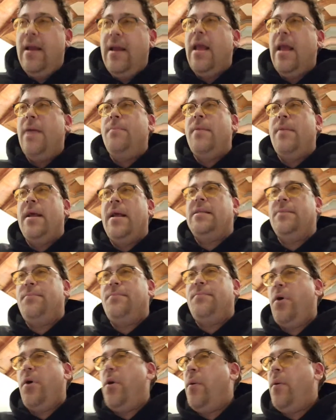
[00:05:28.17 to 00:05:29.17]
It makes it
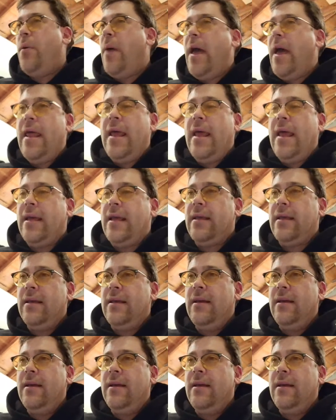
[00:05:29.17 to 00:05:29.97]
poetic.